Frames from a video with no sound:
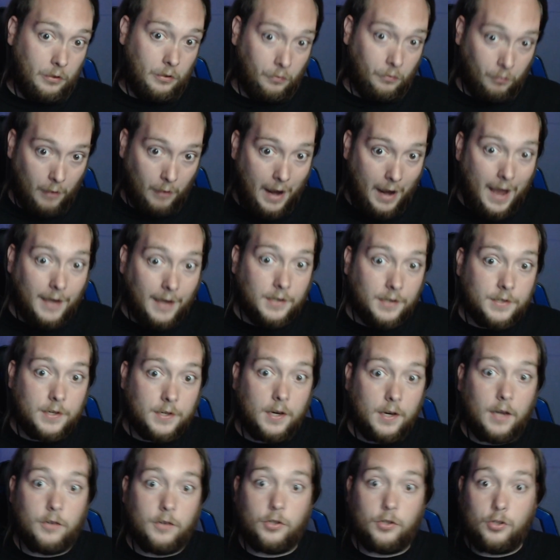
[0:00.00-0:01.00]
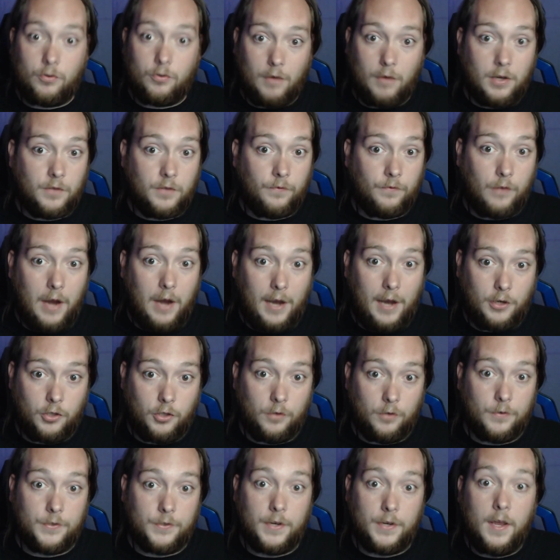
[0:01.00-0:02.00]
cracks and stress
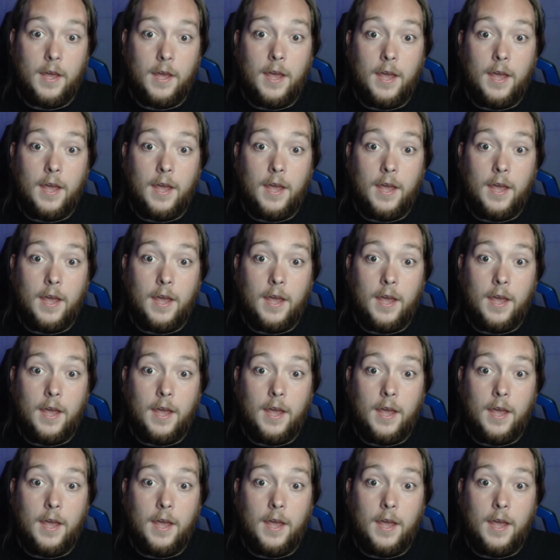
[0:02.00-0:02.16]
fractures.